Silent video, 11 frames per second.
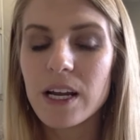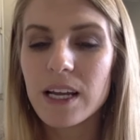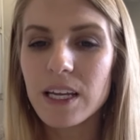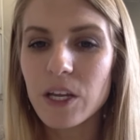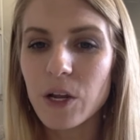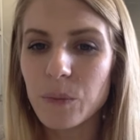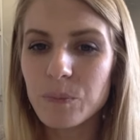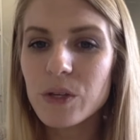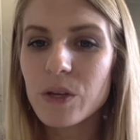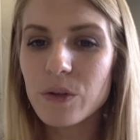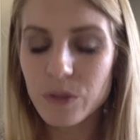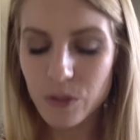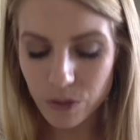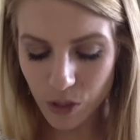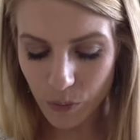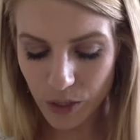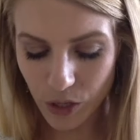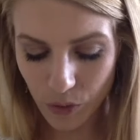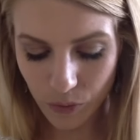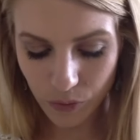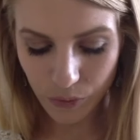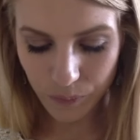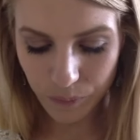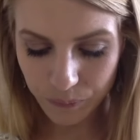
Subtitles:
you'll know when you go through.